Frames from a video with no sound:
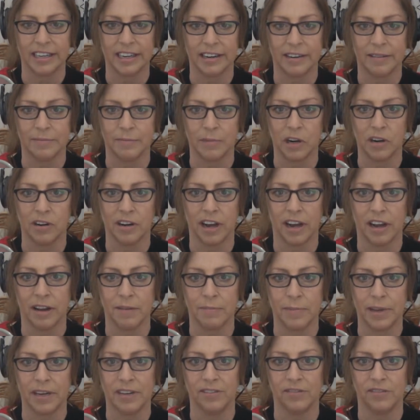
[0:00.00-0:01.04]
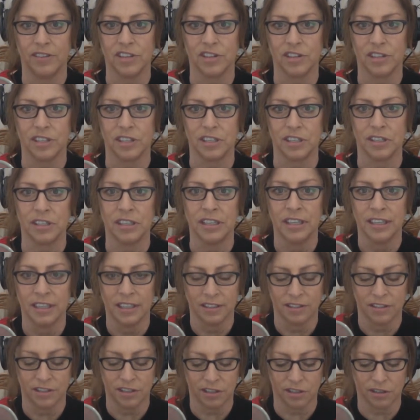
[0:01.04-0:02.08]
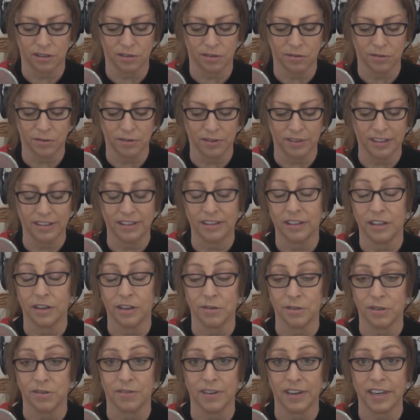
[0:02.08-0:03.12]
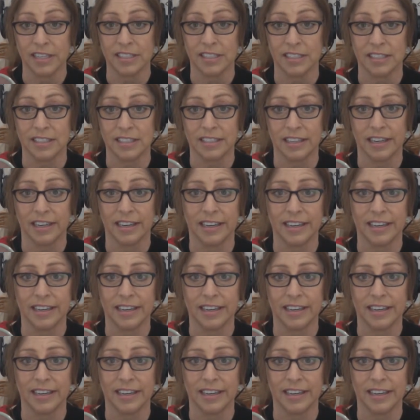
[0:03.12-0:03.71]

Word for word: are not beneficial to those of us